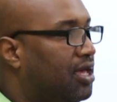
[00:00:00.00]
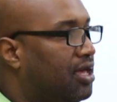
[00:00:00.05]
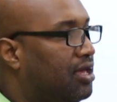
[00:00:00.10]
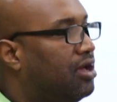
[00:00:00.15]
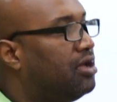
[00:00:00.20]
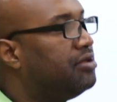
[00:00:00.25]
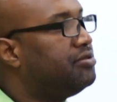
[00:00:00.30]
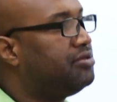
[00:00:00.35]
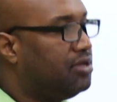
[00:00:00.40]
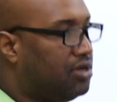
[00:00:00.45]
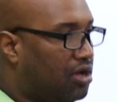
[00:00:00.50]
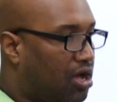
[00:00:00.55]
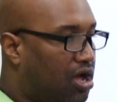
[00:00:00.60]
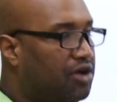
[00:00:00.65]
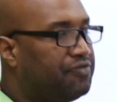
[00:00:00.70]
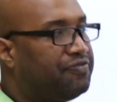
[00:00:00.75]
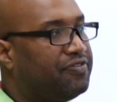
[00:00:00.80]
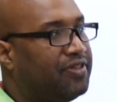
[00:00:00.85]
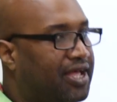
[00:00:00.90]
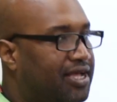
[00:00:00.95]
The
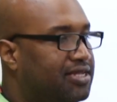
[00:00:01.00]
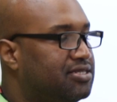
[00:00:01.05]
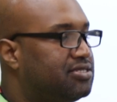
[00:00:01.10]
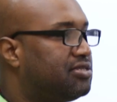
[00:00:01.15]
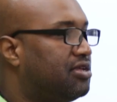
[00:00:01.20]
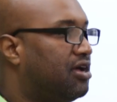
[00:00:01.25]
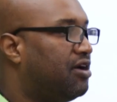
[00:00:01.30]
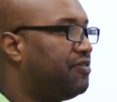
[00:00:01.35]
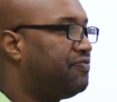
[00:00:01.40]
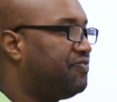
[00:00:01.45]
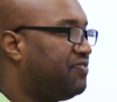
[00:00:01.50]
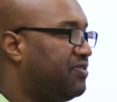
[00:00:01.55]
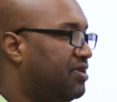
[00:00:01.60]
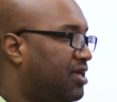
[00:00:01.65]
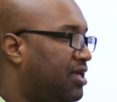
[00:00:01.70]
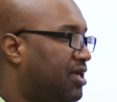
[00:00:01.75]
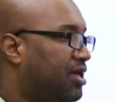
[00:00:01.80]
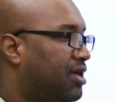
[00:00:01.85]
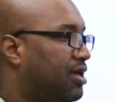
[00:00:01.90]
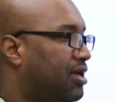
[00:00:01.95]
offline stuff
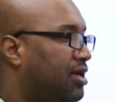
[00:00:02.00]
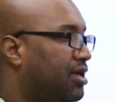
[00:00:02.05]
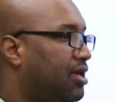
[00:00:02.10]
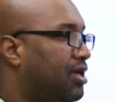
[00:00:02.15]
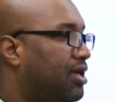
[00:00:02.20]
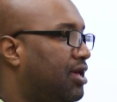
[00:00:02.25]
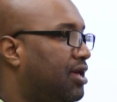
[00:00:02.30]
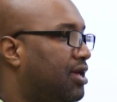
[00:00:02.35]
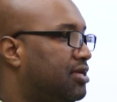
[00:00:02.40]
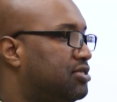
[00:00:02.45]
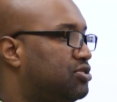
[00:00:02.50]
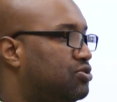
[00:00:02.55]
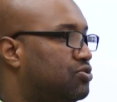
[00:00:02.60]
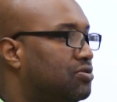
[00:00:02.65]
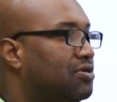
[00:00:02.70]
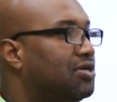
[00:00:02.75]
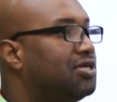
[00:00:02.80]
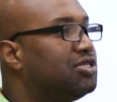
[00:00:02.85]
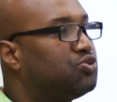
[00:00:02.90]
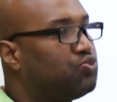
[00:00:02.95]
is
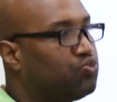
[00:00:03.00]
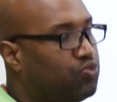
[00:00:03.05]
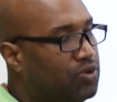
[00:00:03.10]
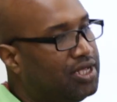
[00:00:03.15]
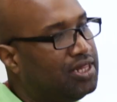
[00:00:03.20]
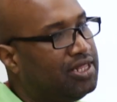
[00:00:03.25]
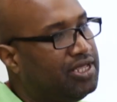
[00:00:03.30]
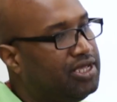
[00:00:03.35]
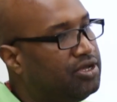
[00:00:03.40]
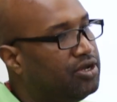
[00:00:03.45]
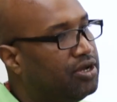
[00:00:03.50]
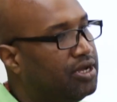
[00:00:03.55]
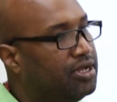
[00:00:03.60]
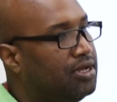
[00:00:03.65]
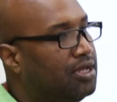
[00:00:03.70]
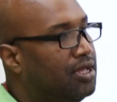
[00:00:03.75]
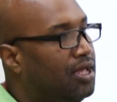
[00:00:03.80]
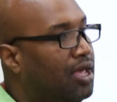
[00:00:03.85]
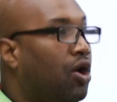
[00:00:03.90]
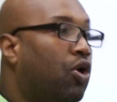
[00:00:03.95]
really good,